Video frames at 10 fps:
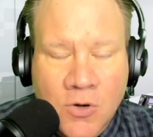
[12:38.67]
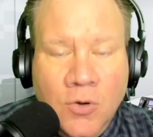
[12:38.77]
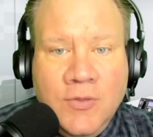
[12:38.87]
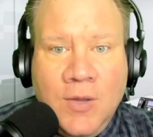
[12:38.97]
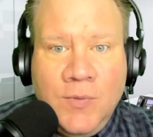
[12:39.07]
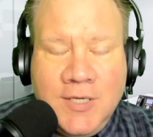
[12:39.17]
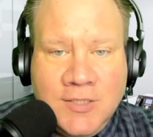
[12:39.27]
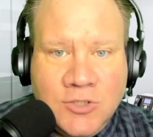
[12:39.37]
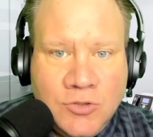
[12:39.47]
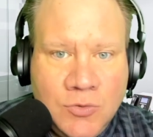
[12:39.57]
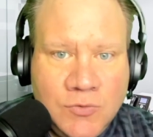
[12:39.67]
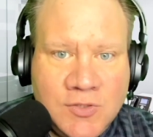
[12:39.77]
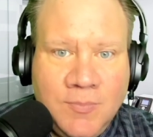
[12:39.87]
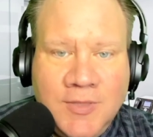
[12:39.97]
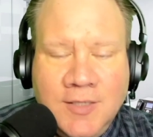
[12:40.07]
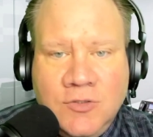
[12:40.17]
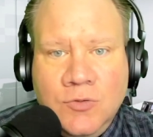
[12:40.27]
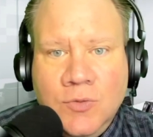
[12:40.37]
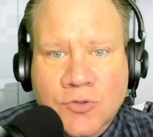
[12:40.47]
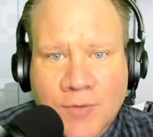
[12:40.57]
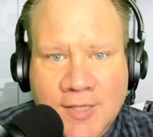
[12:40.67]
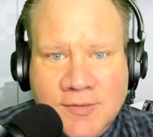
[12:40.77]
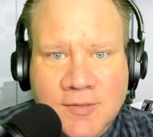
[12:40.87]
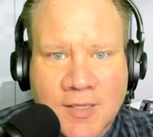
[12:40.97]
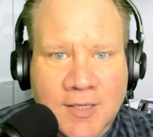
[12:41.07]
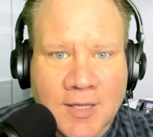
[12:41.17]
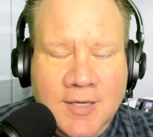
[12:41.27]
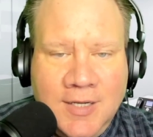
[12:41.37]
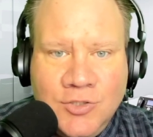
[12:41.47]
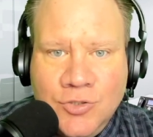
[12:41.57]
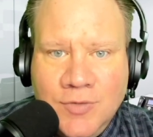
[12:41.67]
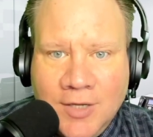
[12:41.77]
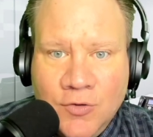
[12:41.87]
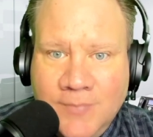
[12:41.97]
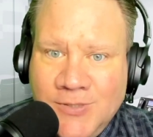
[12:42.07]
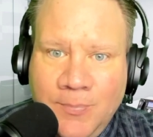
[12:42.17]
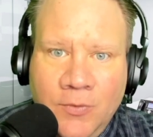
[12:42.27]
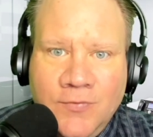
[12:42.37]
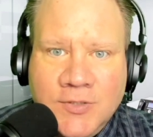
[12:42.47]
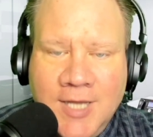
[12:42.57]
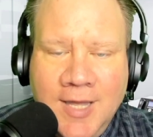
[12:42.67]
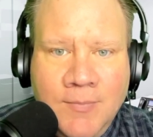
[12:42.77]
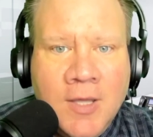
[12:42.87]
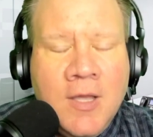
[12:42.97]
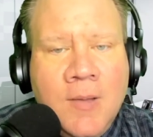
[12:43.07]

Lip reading: or that we need to do something to address an issue that creeps up over time.